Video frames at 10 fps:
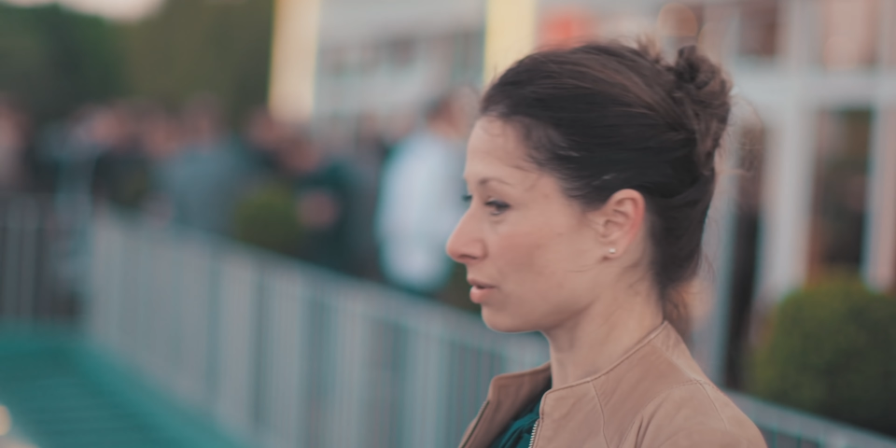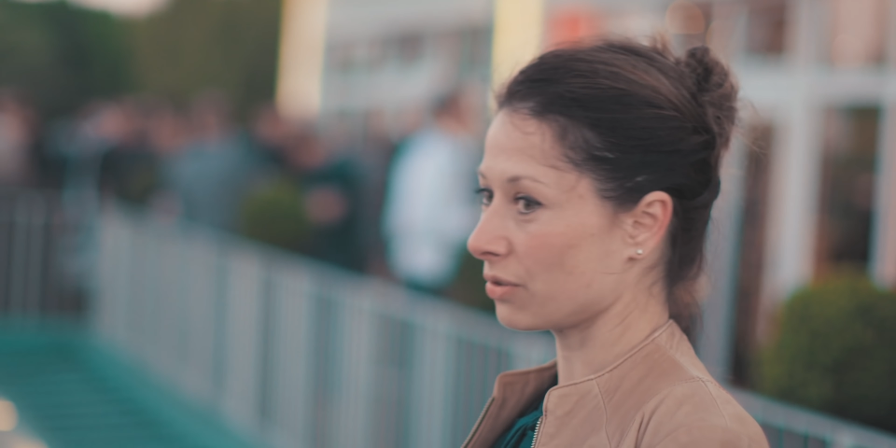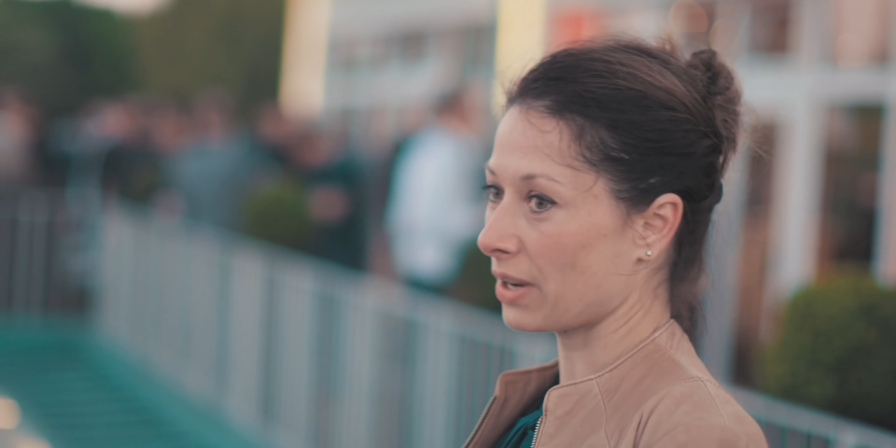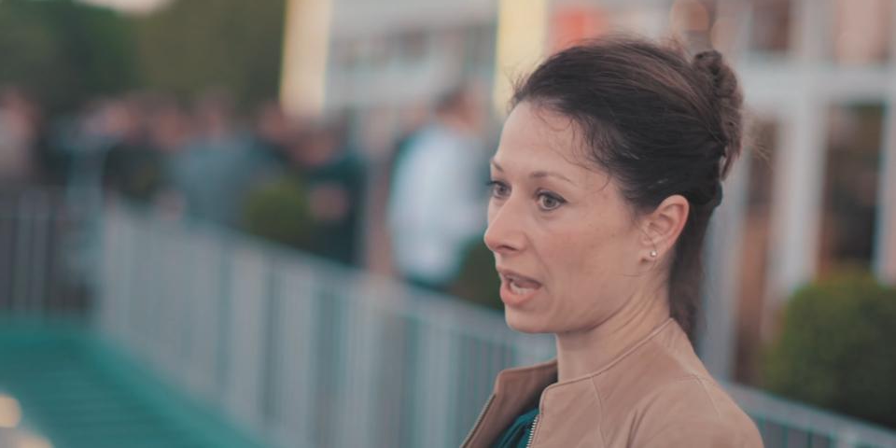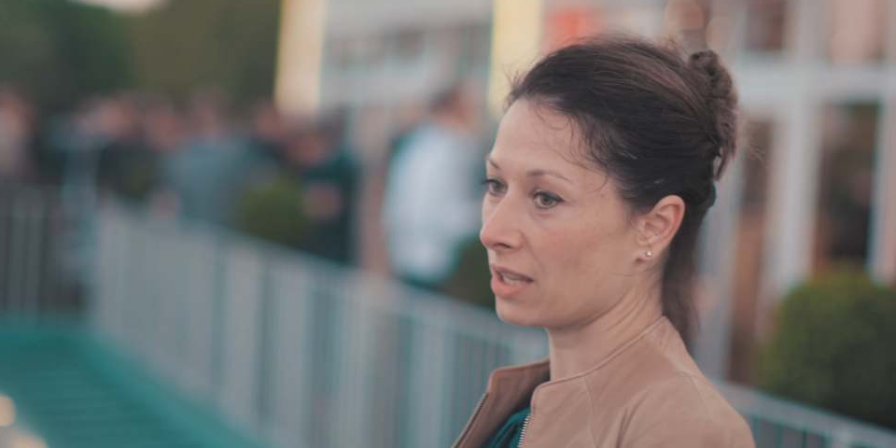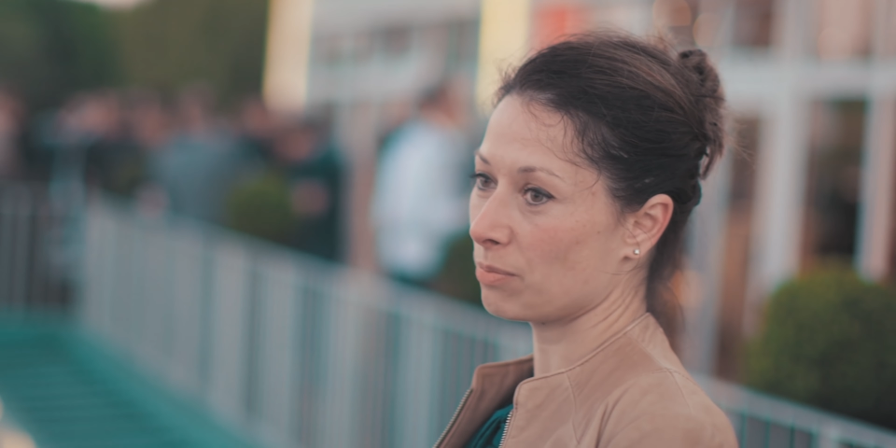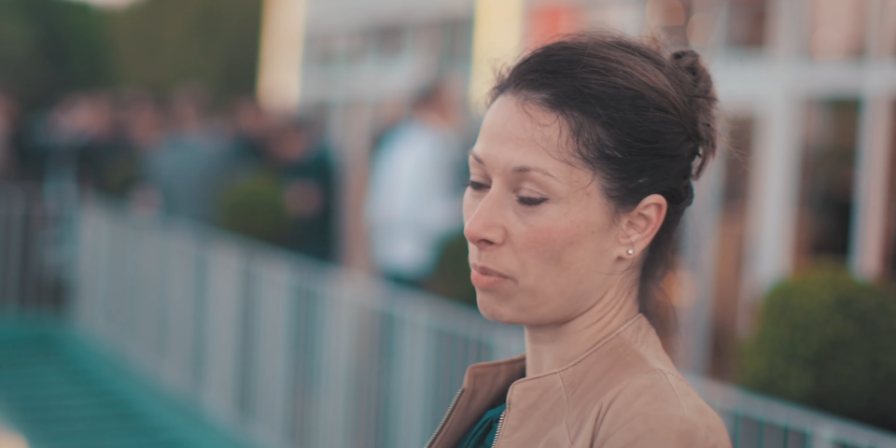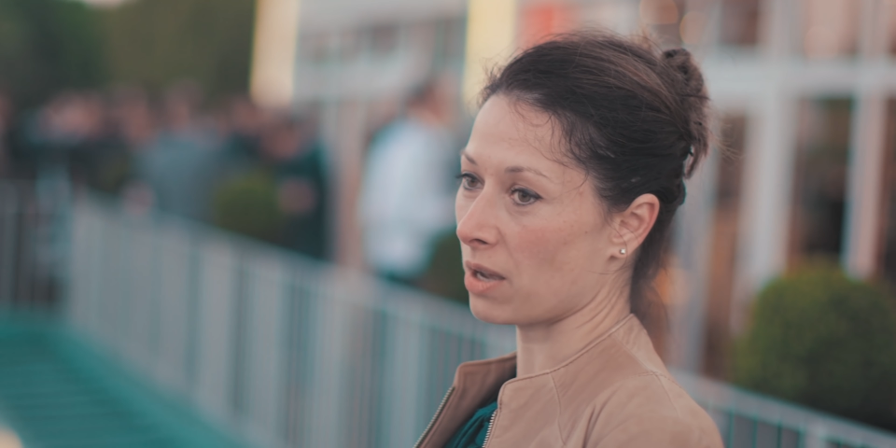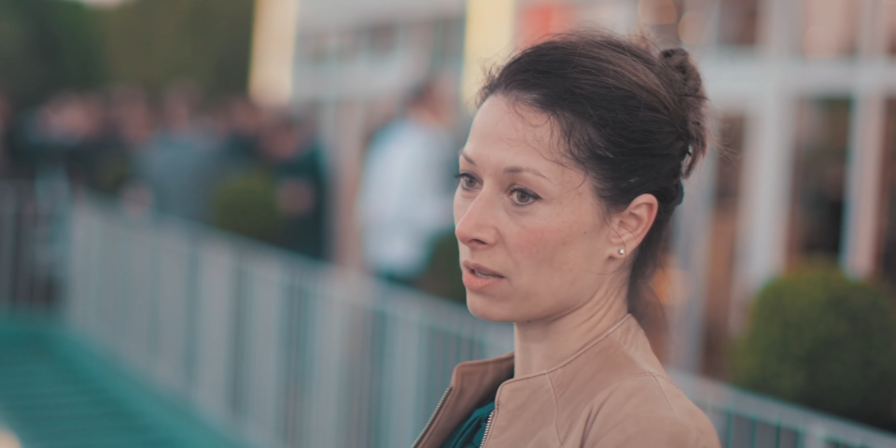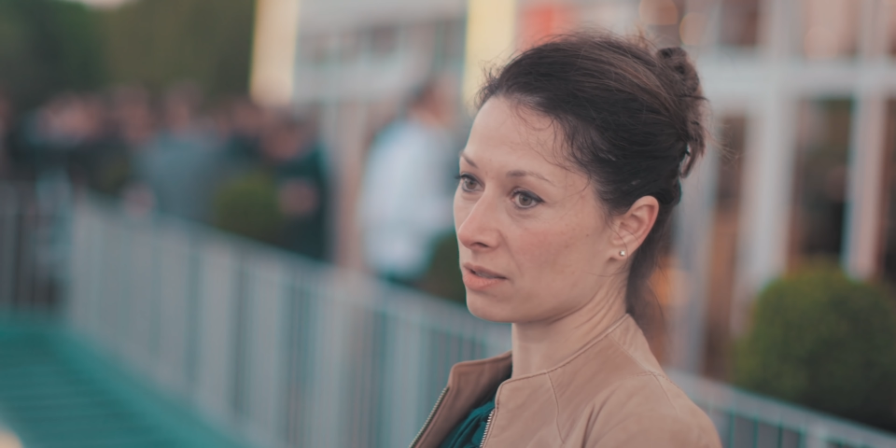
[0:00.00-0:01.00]
create
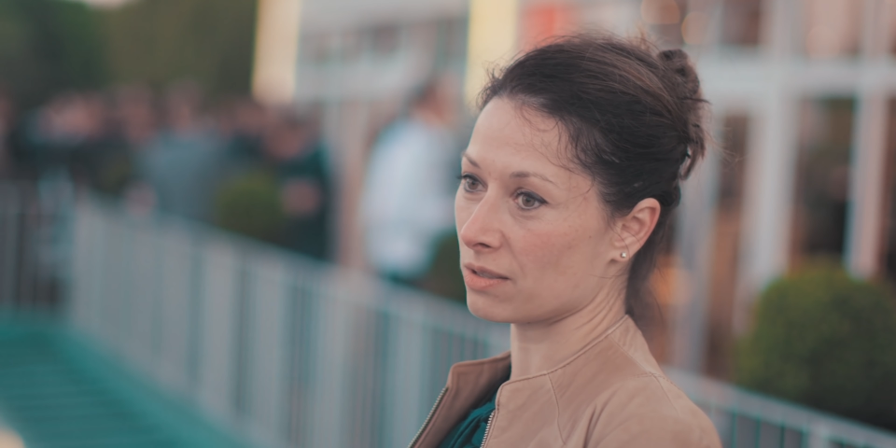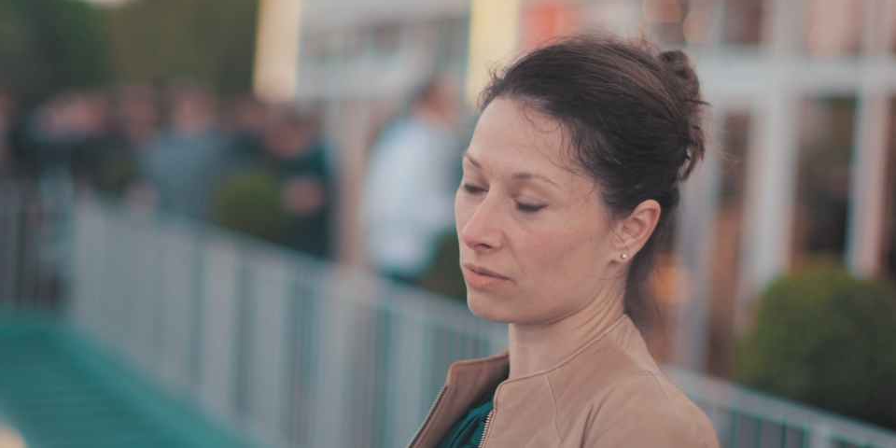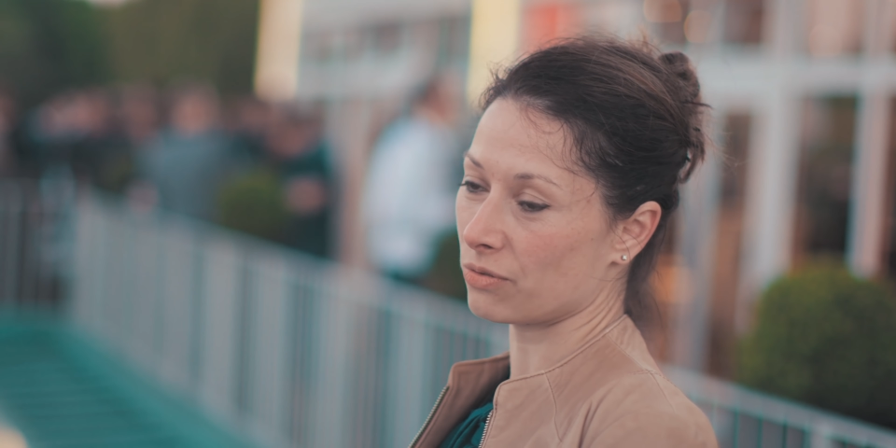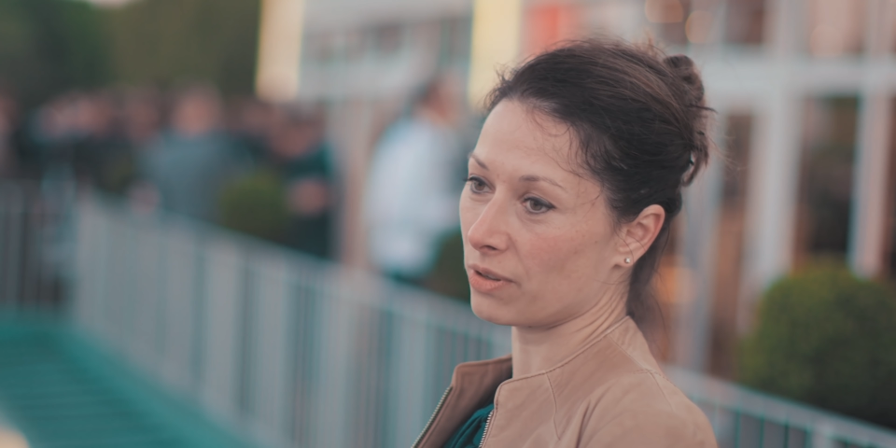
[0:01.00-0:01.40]
positive